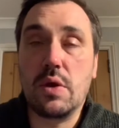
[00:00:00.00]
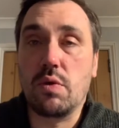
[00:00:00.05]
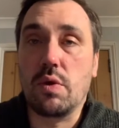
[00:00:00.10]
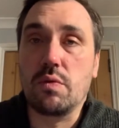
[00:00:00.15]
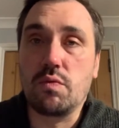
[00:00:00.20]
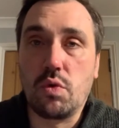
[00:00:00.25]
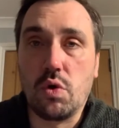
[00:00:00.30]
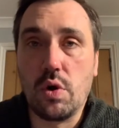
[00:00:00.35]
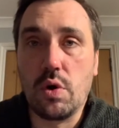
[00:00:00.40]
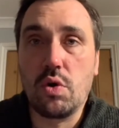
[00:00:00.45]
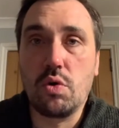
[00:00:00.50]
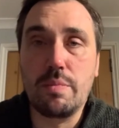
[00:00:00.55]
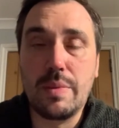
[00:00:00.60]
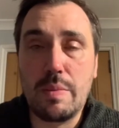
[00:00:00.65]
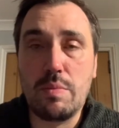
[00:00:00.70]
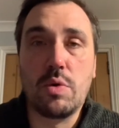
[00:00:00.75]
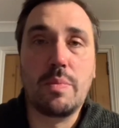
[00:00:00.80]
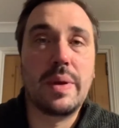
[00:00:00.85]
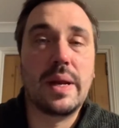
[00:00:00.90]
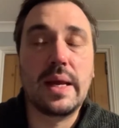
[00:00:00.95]
on royal
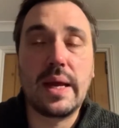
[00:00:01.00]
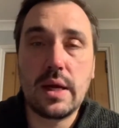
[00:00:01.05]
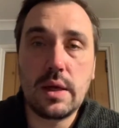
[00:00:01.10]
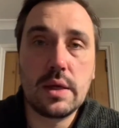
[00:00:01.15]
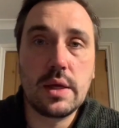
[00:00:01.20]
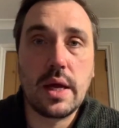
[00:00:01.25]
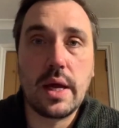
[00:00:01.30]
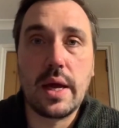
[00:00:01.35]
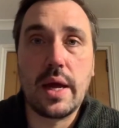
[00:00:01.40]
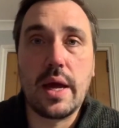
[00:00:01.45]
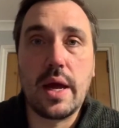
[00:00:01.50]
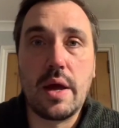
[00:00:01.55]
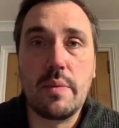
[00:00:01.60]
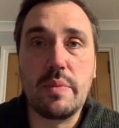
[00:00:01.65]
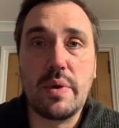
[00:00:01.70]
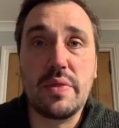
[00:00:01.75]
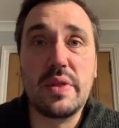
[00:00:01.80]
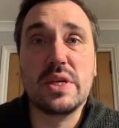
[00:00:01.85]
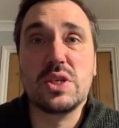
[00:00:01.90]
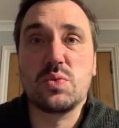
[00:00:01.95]
memorabilia,
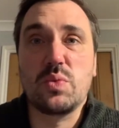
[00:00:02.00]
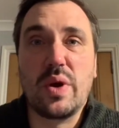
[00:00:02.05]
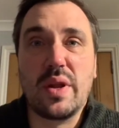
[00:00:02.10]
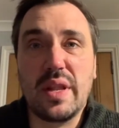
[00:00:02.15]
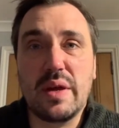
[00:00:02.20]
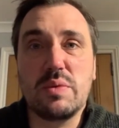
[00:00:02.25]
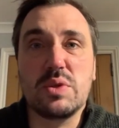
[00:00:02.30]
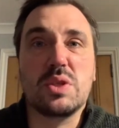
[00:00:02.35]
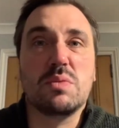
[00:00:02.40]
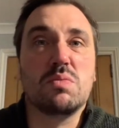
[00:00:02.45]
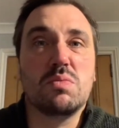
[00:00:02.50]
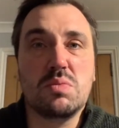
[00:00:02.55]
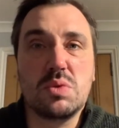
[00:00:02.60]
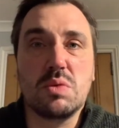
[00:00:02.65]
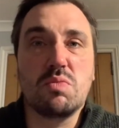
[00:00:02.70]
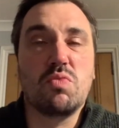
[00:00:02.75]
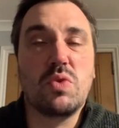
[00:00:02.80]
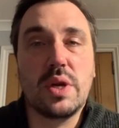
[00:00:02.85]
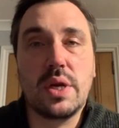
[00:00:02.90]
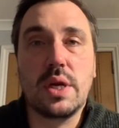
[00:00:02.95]
but this one there were some
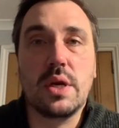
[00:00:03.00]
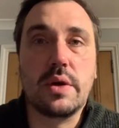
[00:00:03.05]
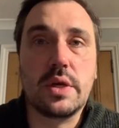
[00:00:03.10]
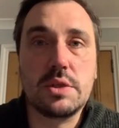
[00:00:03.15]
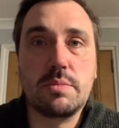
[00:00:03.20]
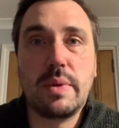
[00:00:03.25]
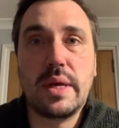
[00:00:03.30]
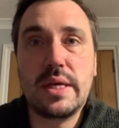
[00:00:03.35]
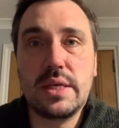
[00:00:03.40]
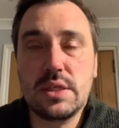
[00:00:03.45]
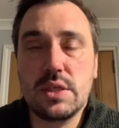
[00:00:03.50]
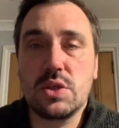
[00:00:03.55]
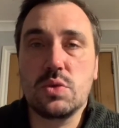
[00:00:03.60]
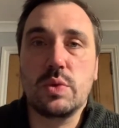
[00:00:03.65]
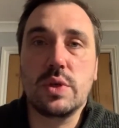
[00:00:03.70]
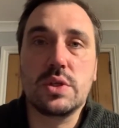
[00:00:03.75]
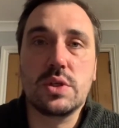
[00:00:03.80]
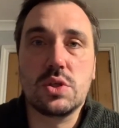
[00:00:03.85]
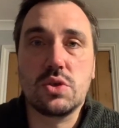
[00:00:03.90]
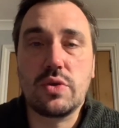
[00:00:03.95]
really nice pieces
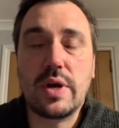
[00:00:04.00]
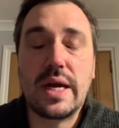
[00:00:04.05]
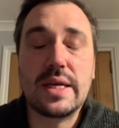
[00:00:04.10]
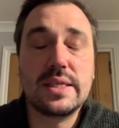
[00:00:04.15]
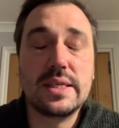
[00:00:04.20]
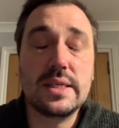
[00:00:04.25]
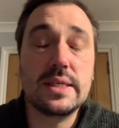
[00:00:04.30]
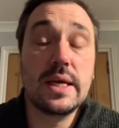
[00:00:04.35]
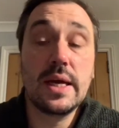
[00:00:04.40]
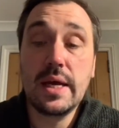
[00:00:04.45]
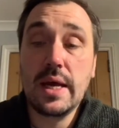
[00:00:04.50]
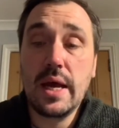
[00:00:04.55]
which attracted.